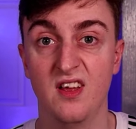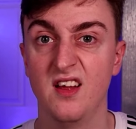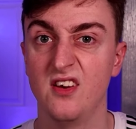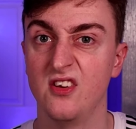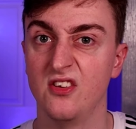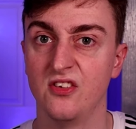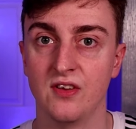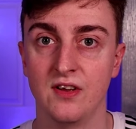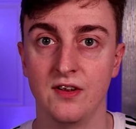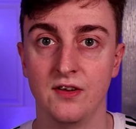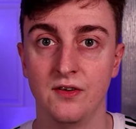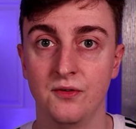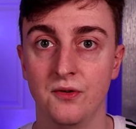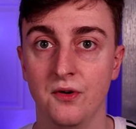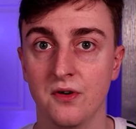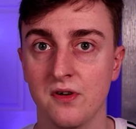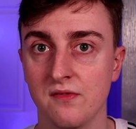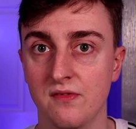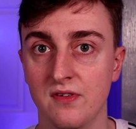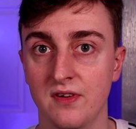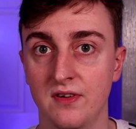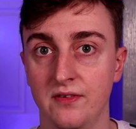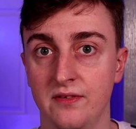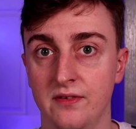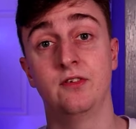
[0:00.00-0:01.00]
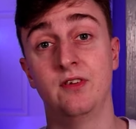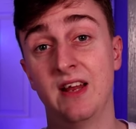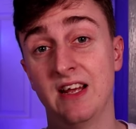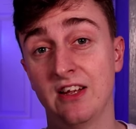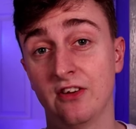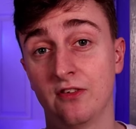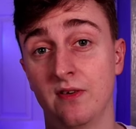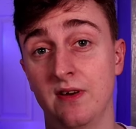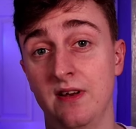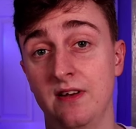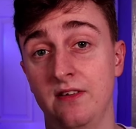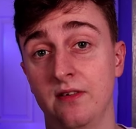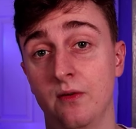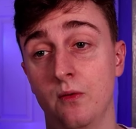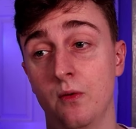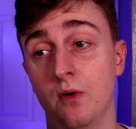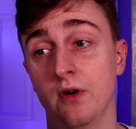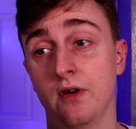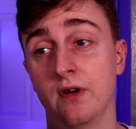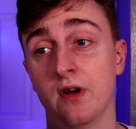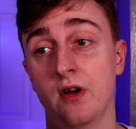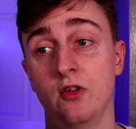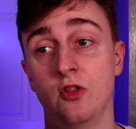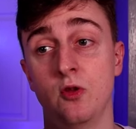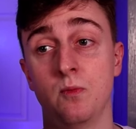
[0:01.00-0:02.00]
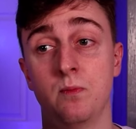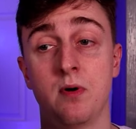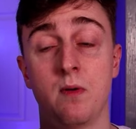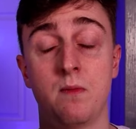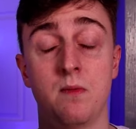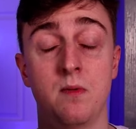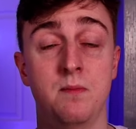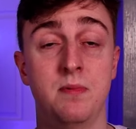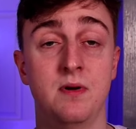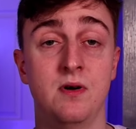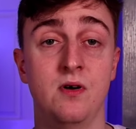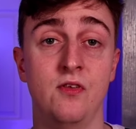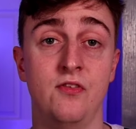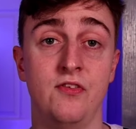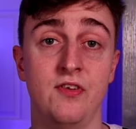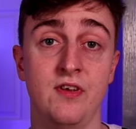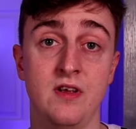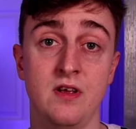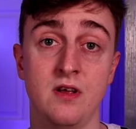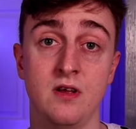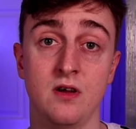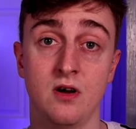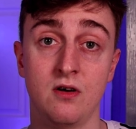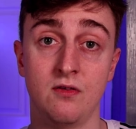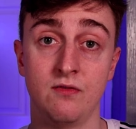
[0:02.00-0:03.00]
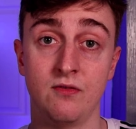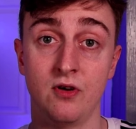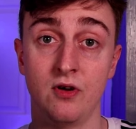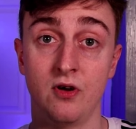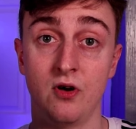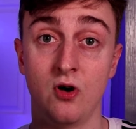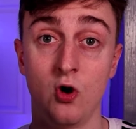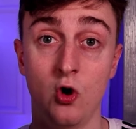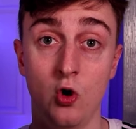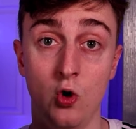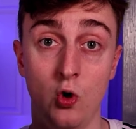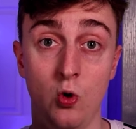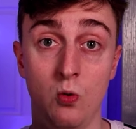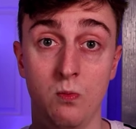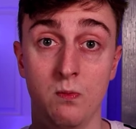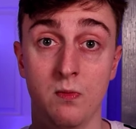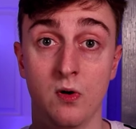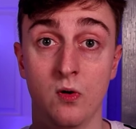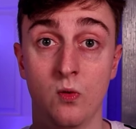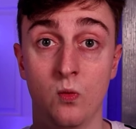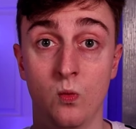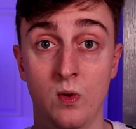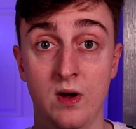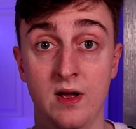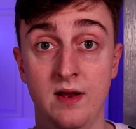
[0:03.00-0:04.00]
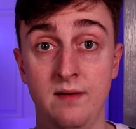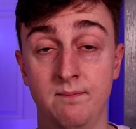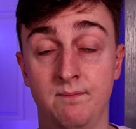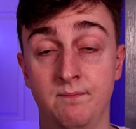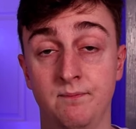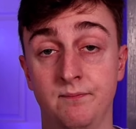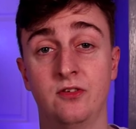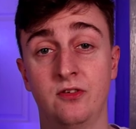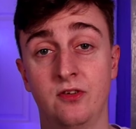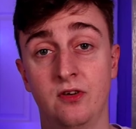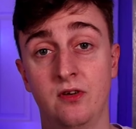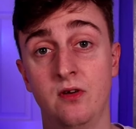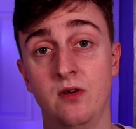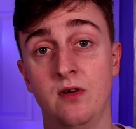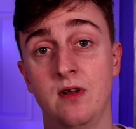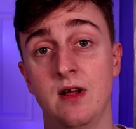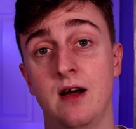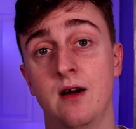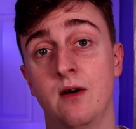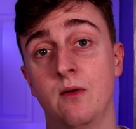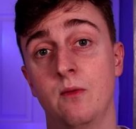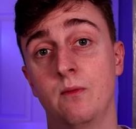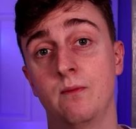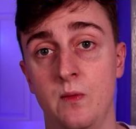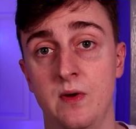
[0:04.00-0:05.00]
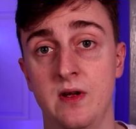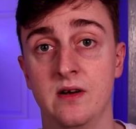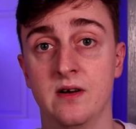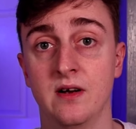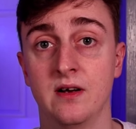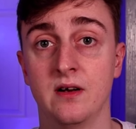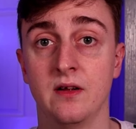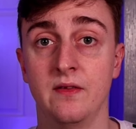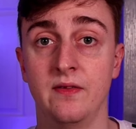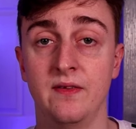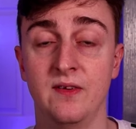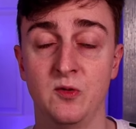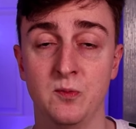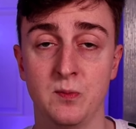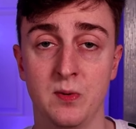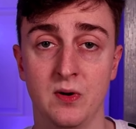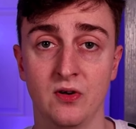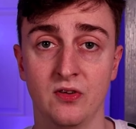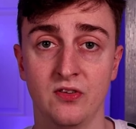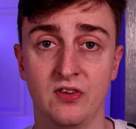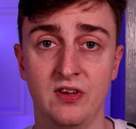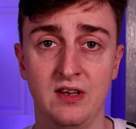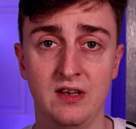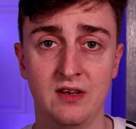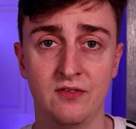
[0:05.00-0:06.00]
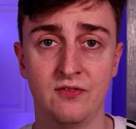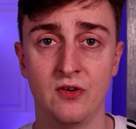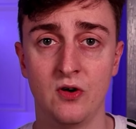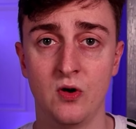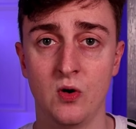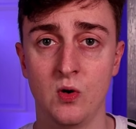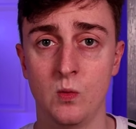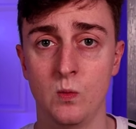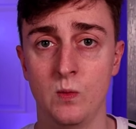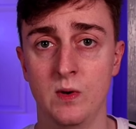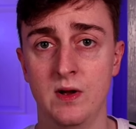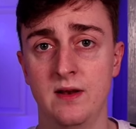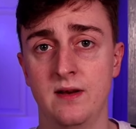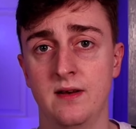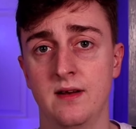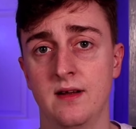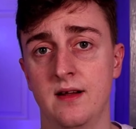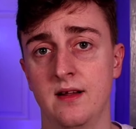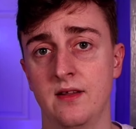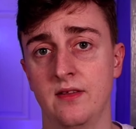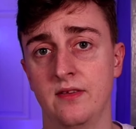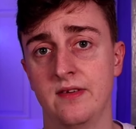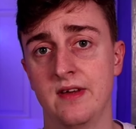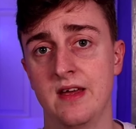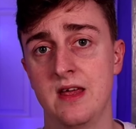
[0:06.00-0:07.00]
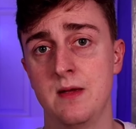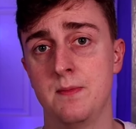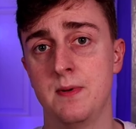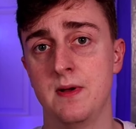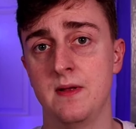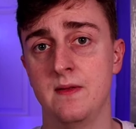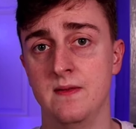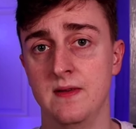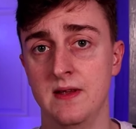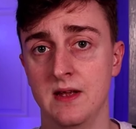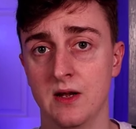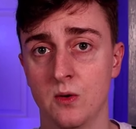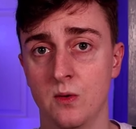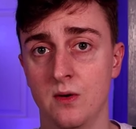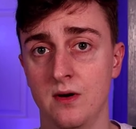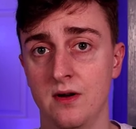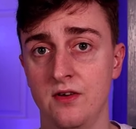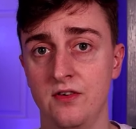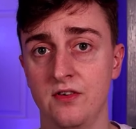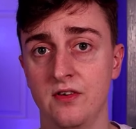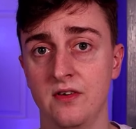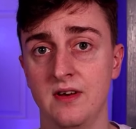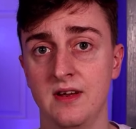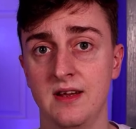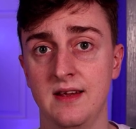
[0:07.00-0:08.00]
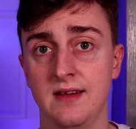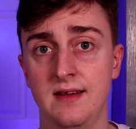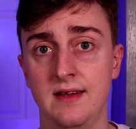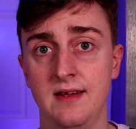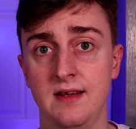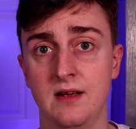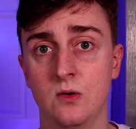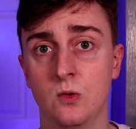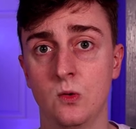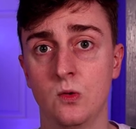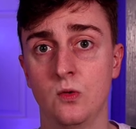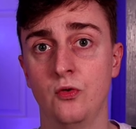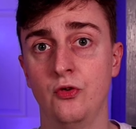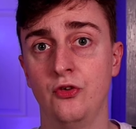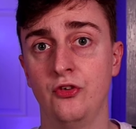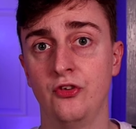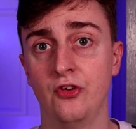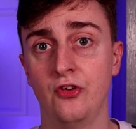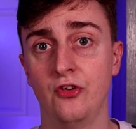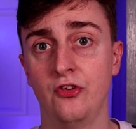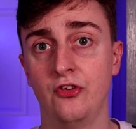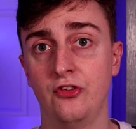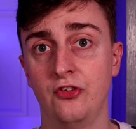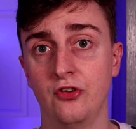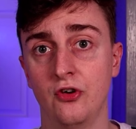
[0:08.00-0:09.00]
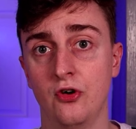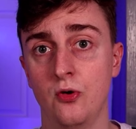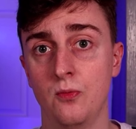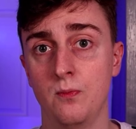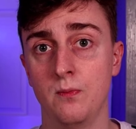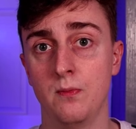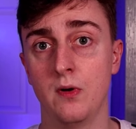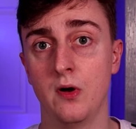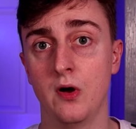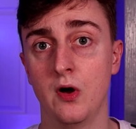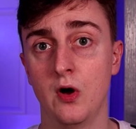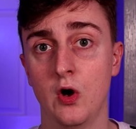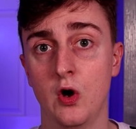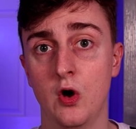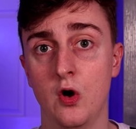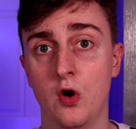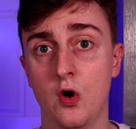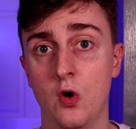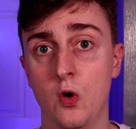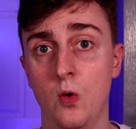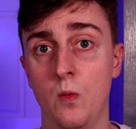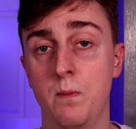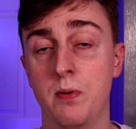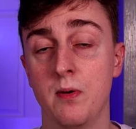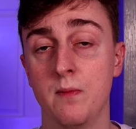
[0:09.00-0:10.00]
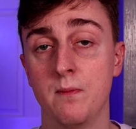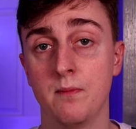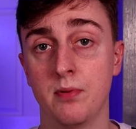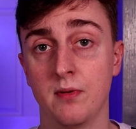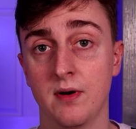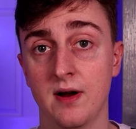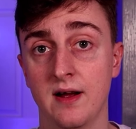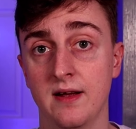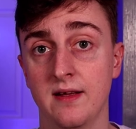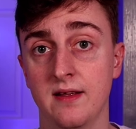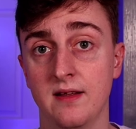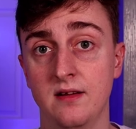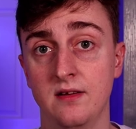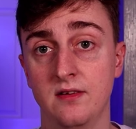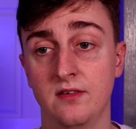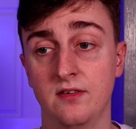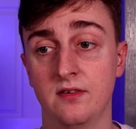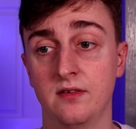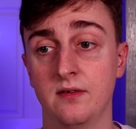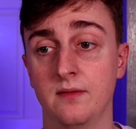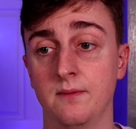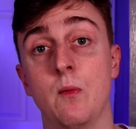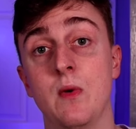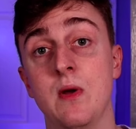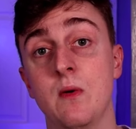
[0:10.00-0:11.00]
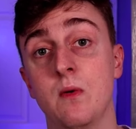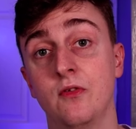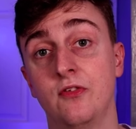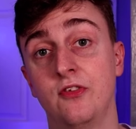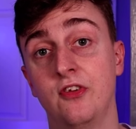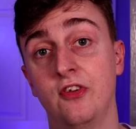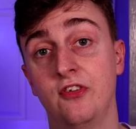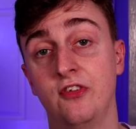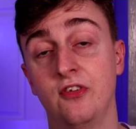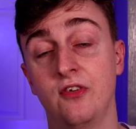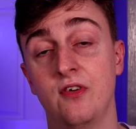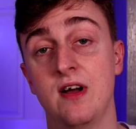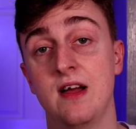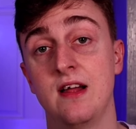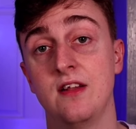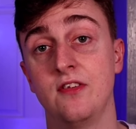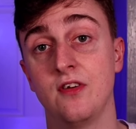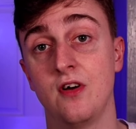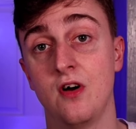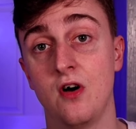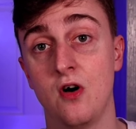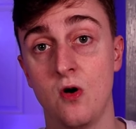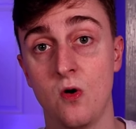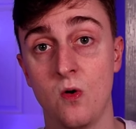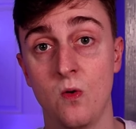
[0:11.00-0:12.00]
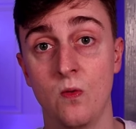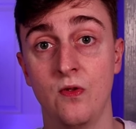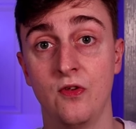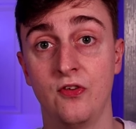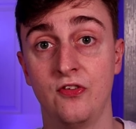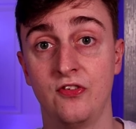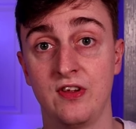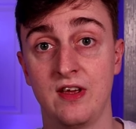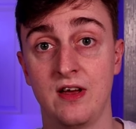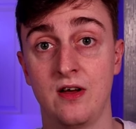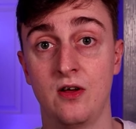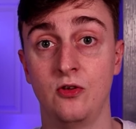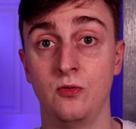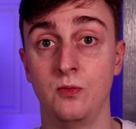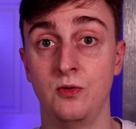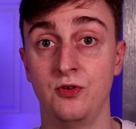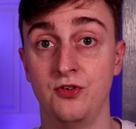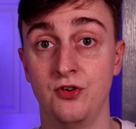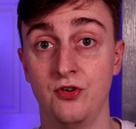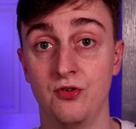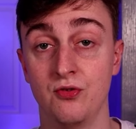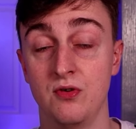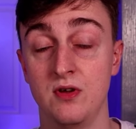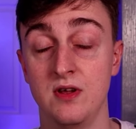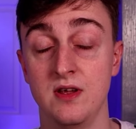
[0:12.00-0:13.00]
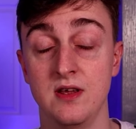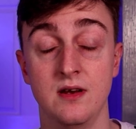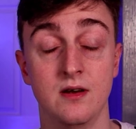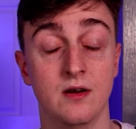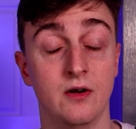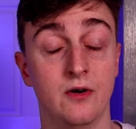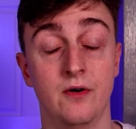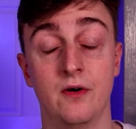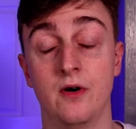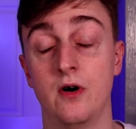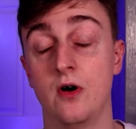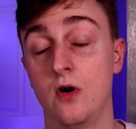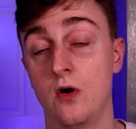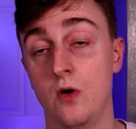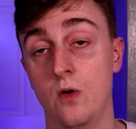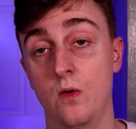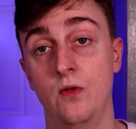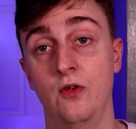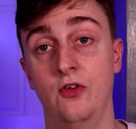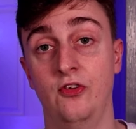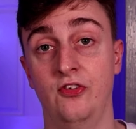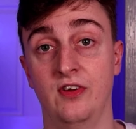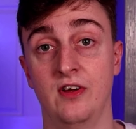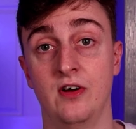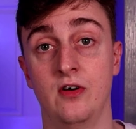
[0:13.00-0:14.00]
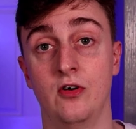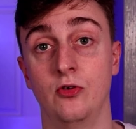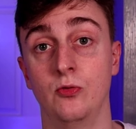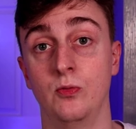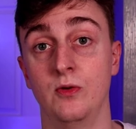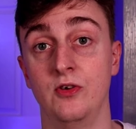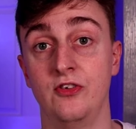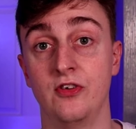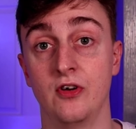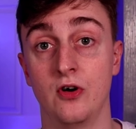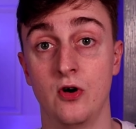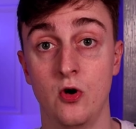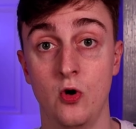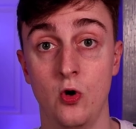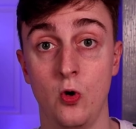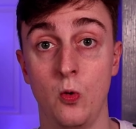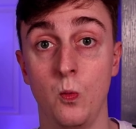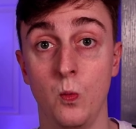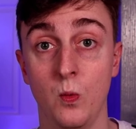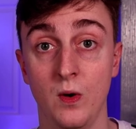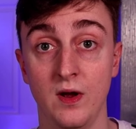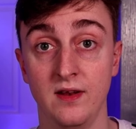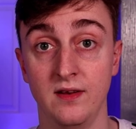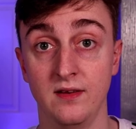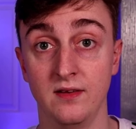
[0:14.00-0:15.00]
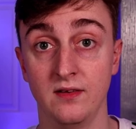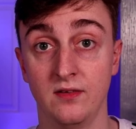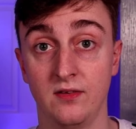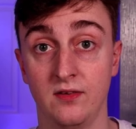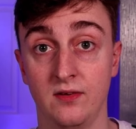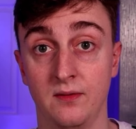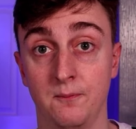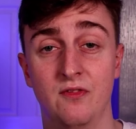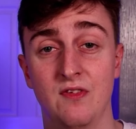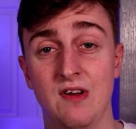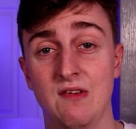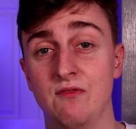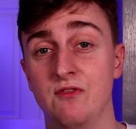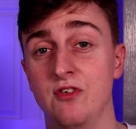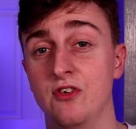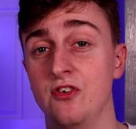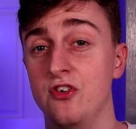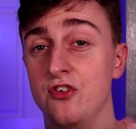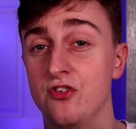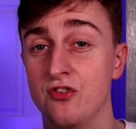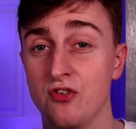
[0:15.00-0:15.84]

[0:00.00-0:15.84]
I just like the look of it. So next we need to work out the probability of a home win. So to do that, we click on this box here for home win and type in the equation equals sum open bracket and we want to select all the cells which are green or all the cells which are home wins and for the